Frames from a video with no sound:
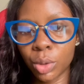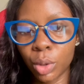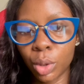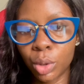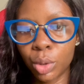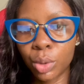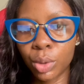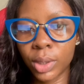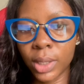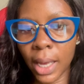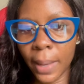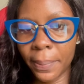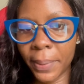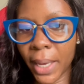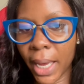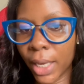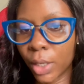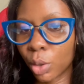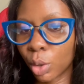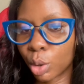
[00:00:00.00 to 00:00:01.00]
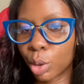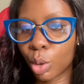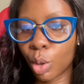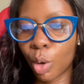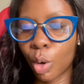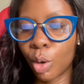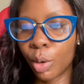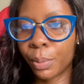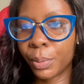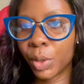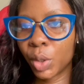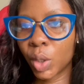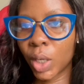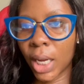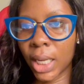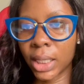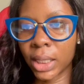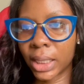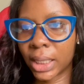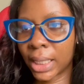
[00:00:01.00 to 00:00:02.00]
go to zapier.com. You
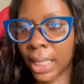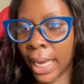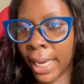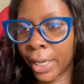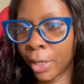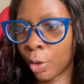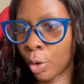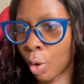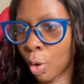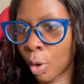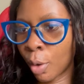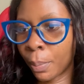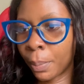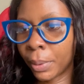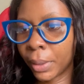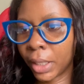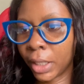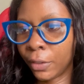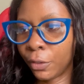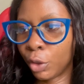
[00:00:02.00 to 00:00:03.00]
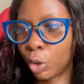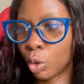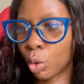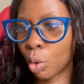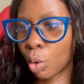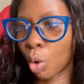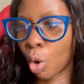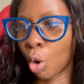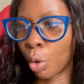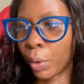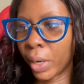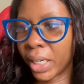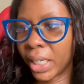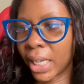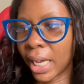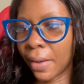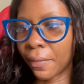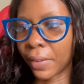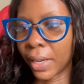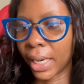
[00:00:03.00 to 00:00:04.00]
can sign up if you don't
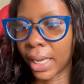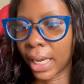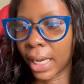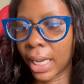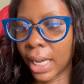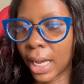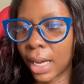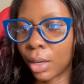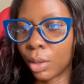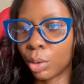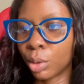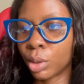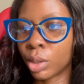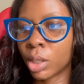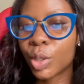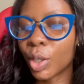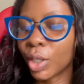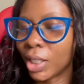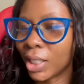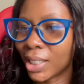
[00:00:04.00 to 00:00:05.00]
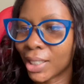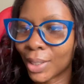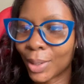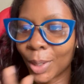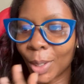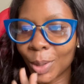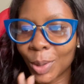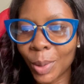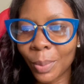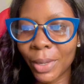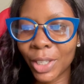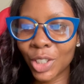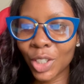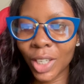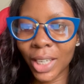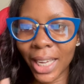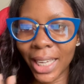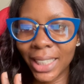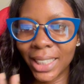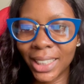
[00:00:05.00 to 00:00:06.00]
already have an account. So this is the
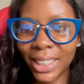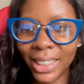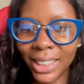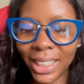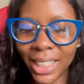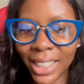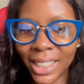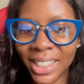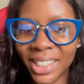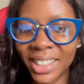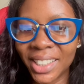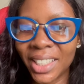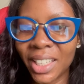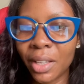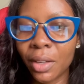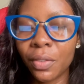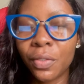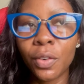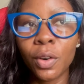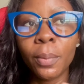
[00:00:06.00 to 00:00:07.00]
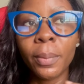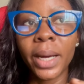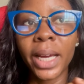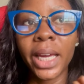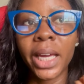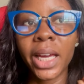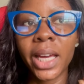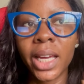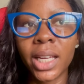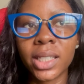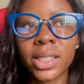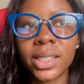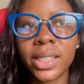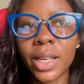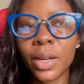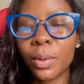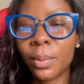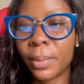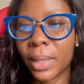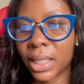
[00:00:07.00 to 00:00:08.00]
automation I did yesterday for my
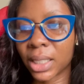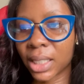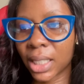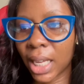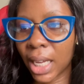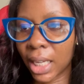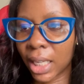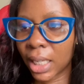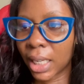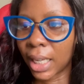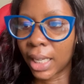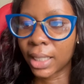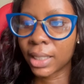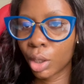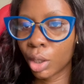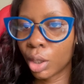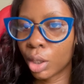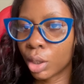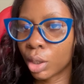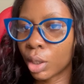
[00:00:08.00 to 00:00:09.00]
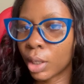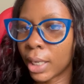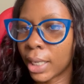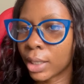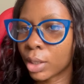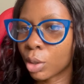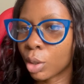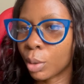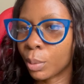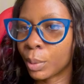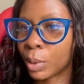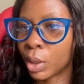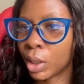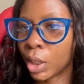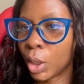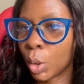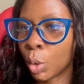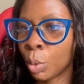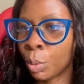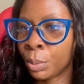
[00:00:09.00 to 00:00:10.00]
Excel masterclass. So let's come to
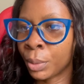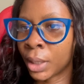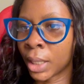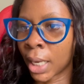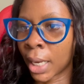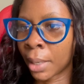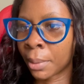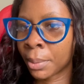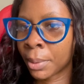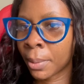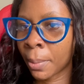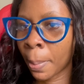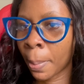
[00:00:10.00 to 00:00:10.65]
the Home tab.